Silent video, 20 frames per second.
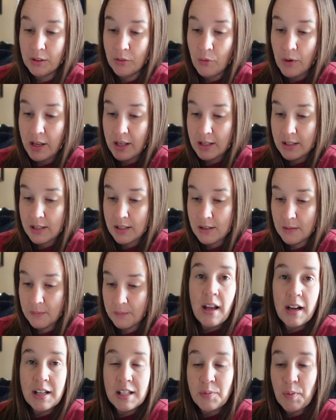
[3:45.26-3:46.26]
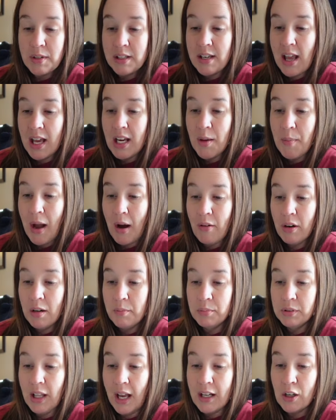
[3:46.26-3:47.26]
of weeks. Next was an Eddie Bauer
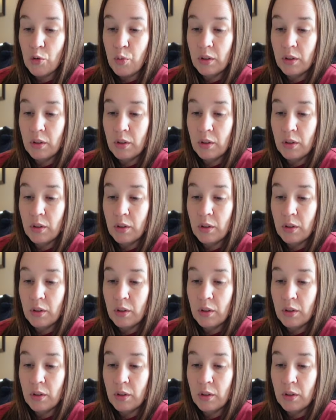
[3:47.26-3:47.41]
black